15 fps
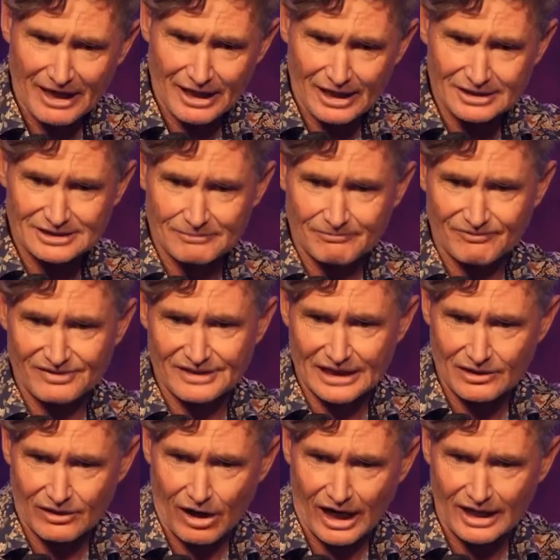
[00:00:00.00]
about you get some
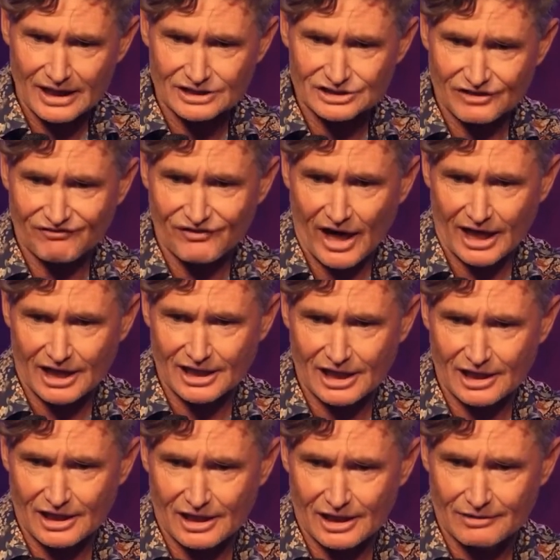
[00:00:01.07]
thicker eyelids, you fucking
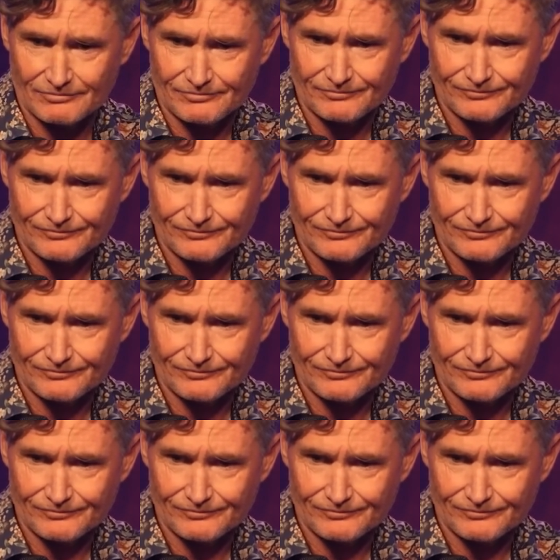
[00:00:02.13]
idiot?